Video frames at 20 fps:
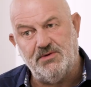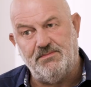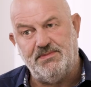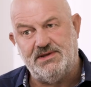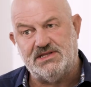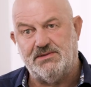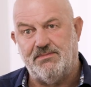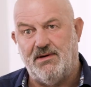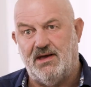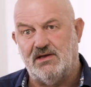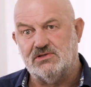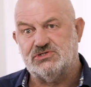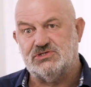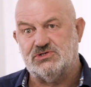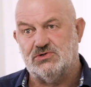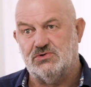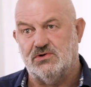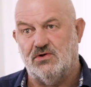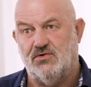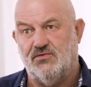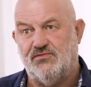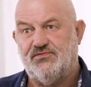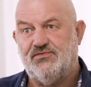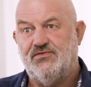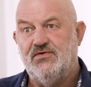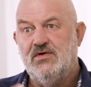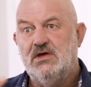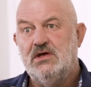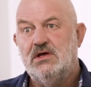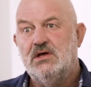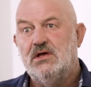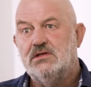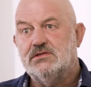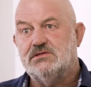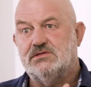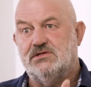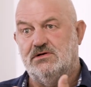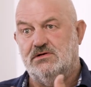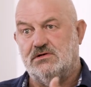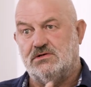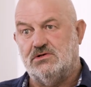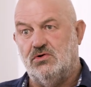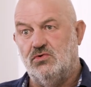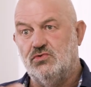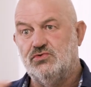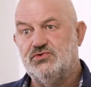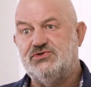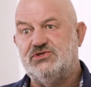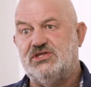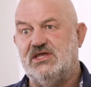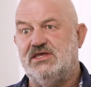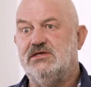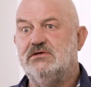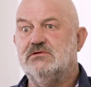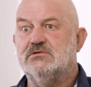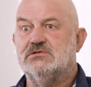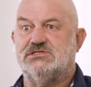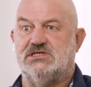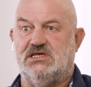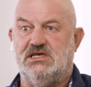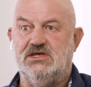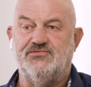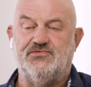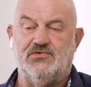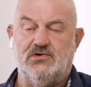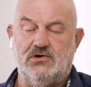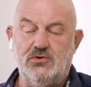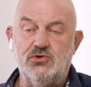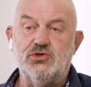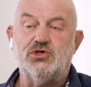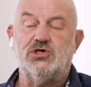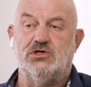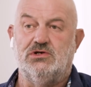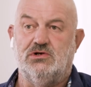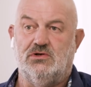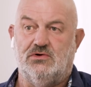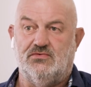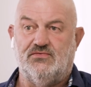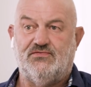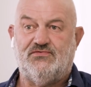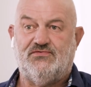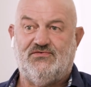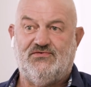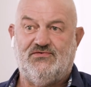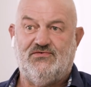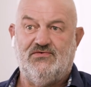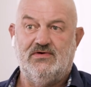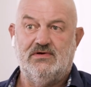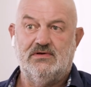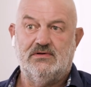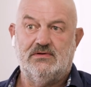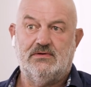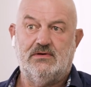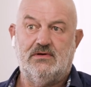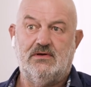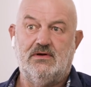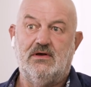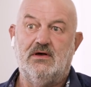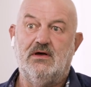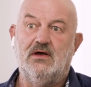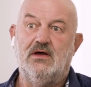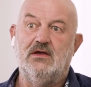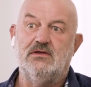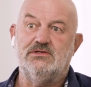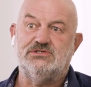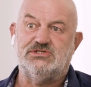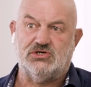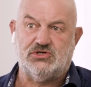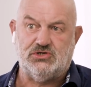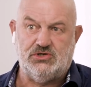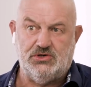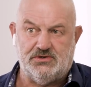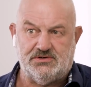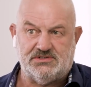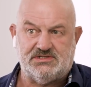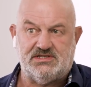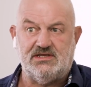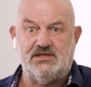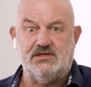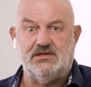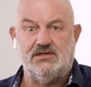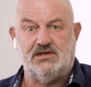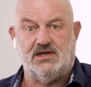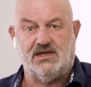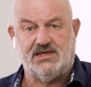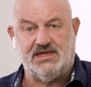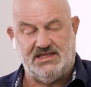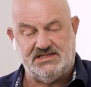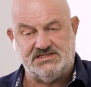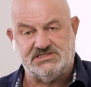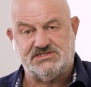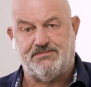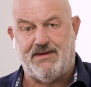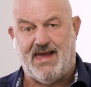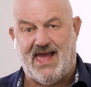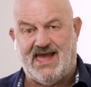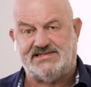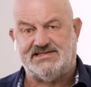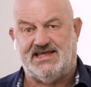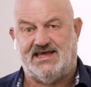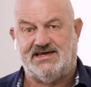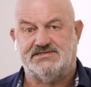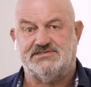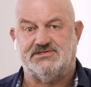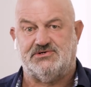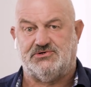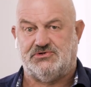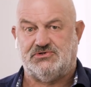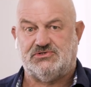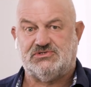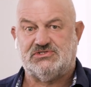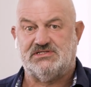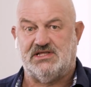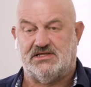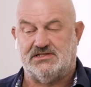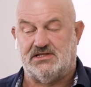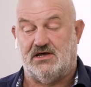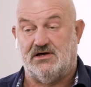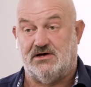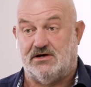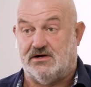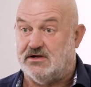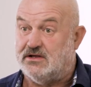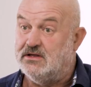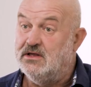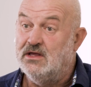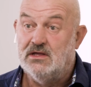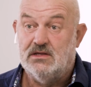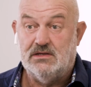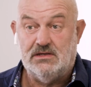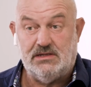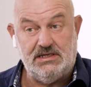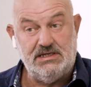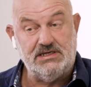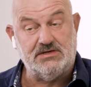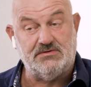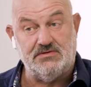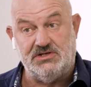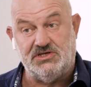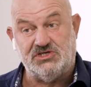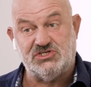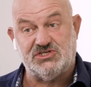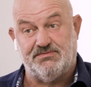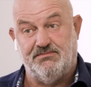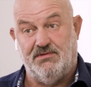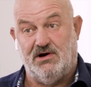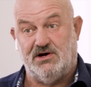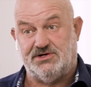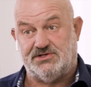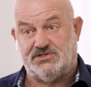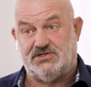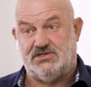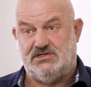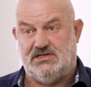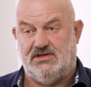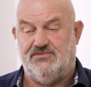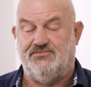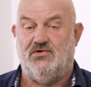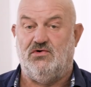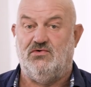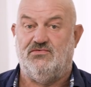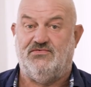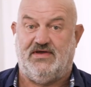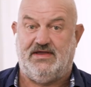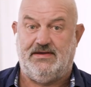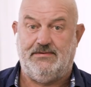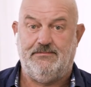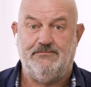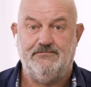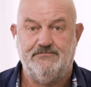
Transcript: a bit about sort of the continuous evolution of security against bad actors that are equally smart and evolving.